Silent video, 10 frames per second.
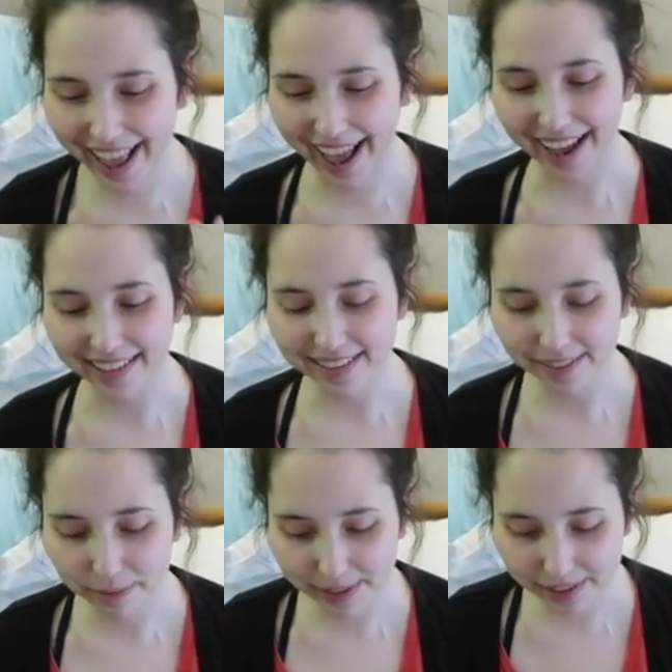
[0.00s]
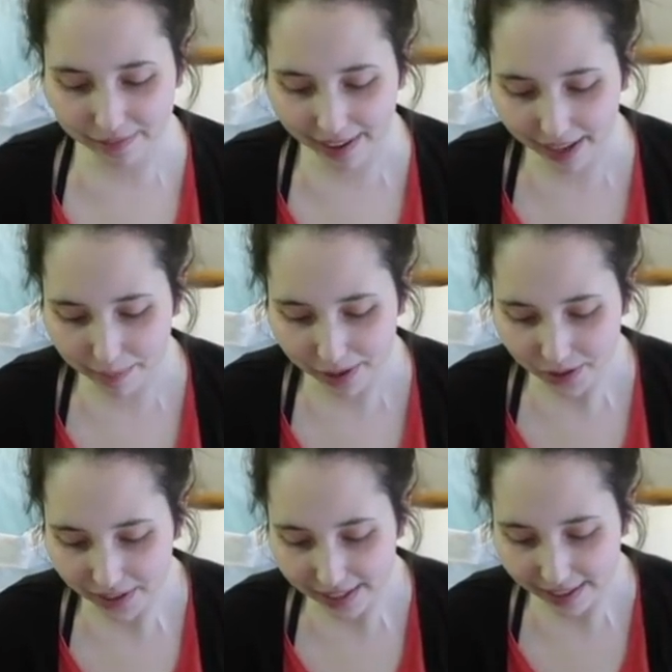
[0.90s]
asked if we could find a
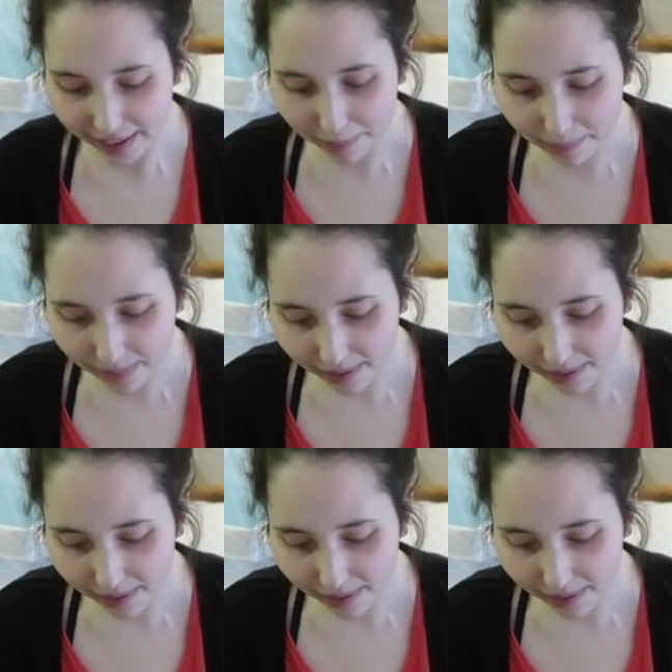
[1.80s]
measuring tape.